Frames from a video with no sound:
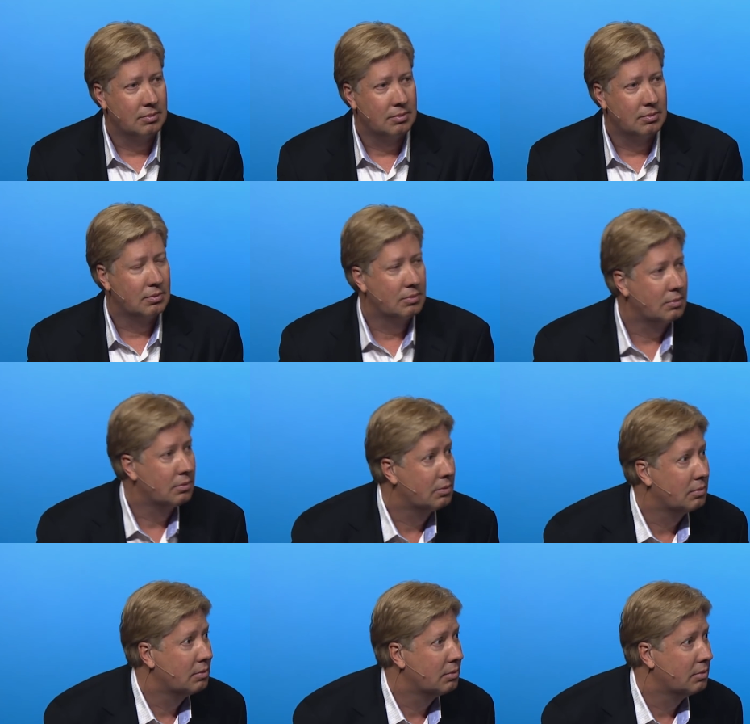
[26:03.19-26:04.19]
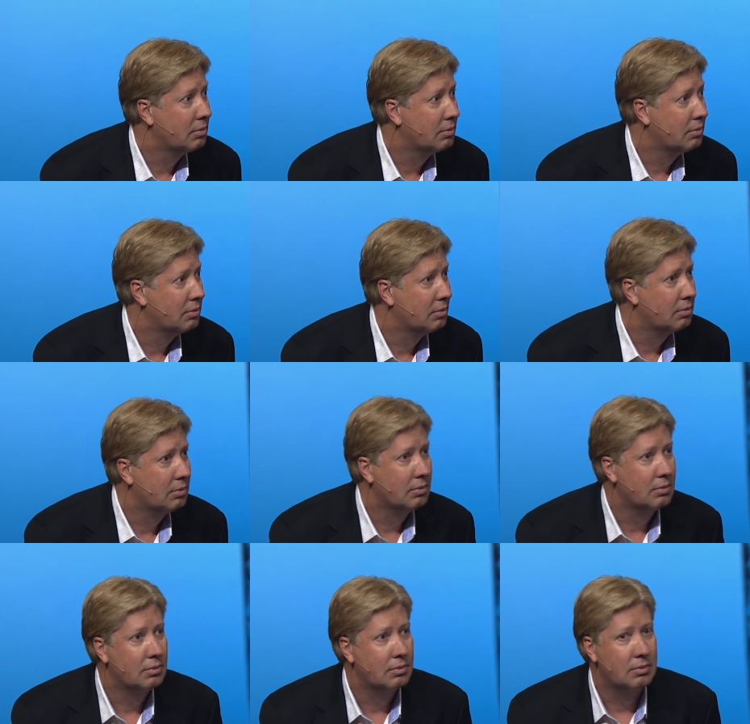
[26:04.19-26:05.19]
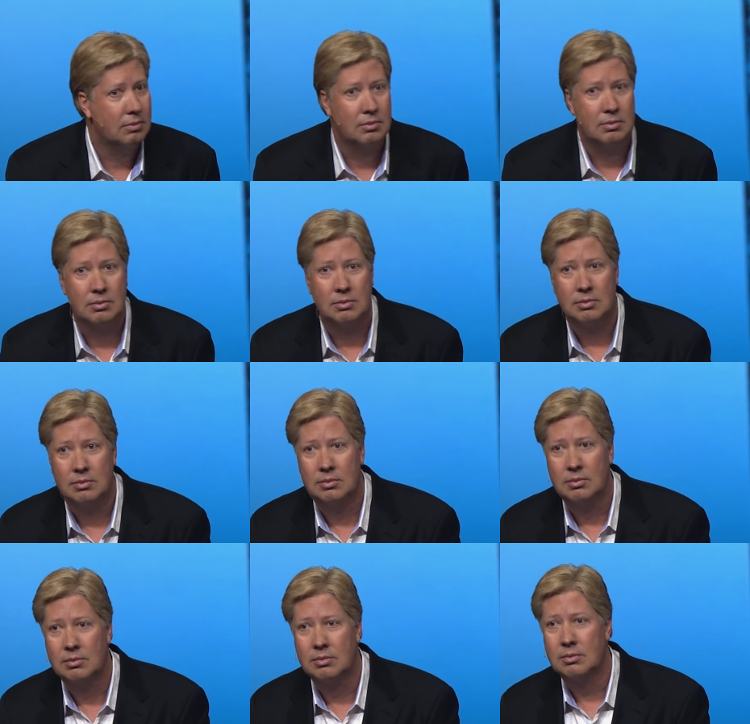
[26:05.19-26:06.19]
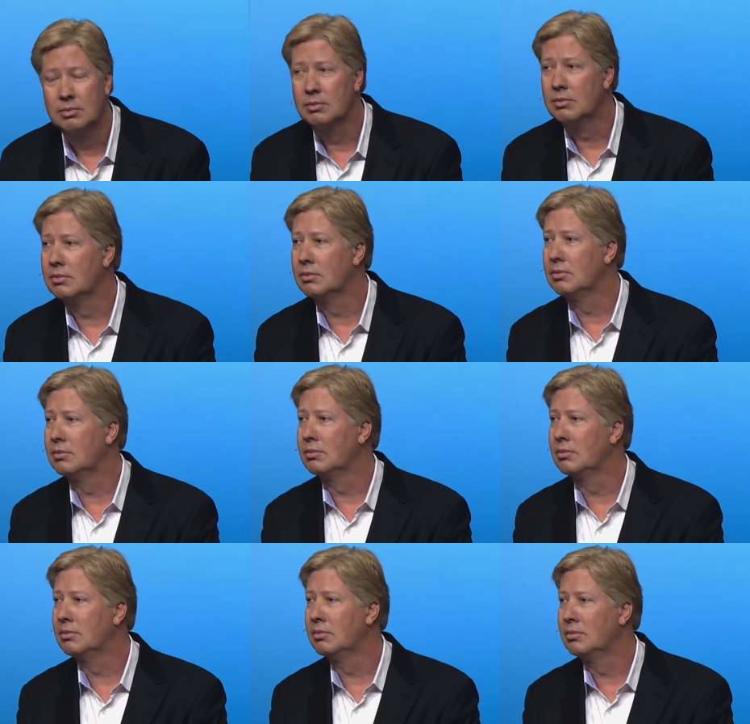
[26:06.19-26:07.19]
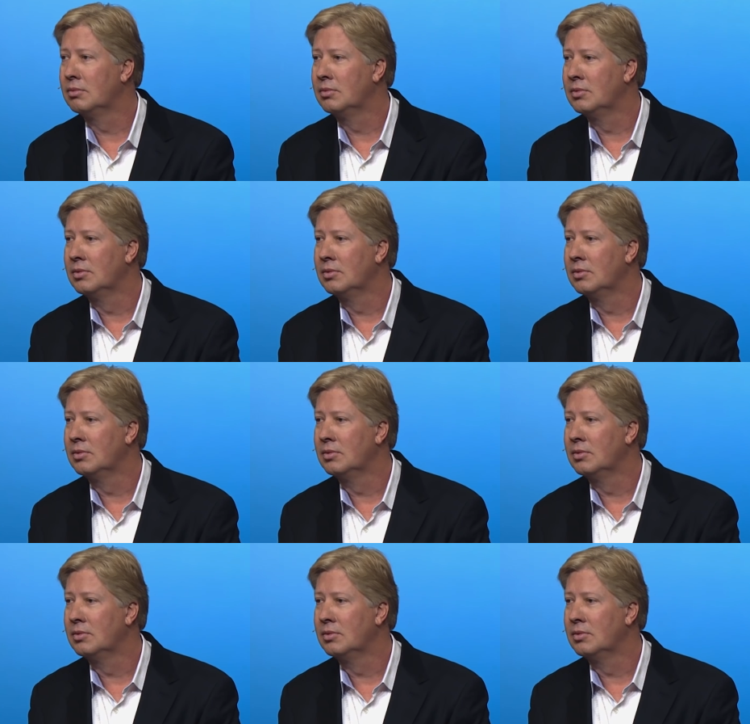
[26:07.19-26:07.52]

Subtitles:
No one is speaking in this clip.